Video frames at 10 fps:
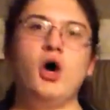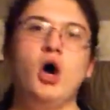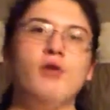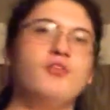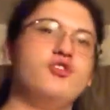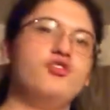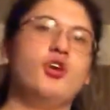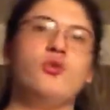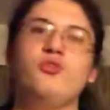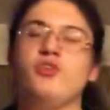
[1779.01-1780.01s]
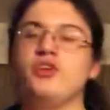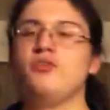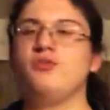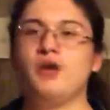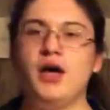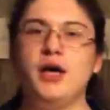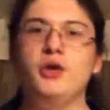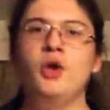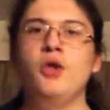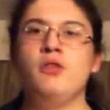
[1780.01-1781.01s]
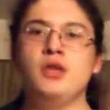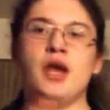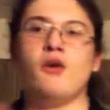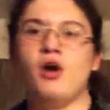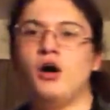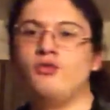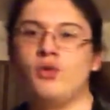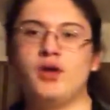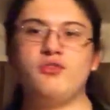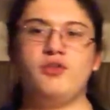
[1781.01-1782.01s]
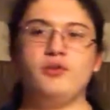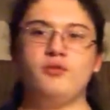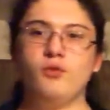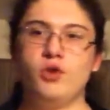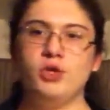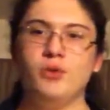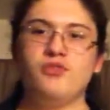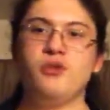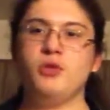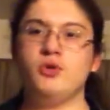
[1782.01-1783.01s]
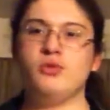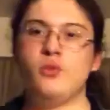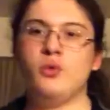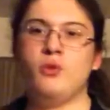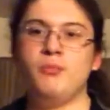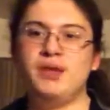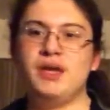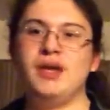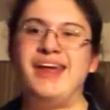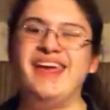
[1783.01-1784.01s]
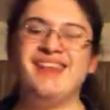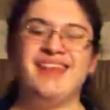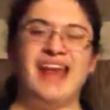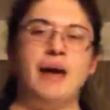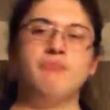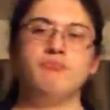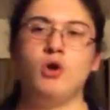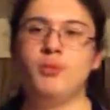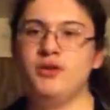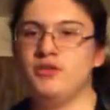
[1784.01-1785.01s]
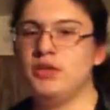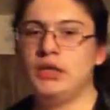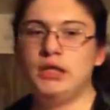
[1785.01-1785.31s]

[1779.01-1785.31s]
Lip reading: of the show signified the era of wrestling for USW that we will be in that moment.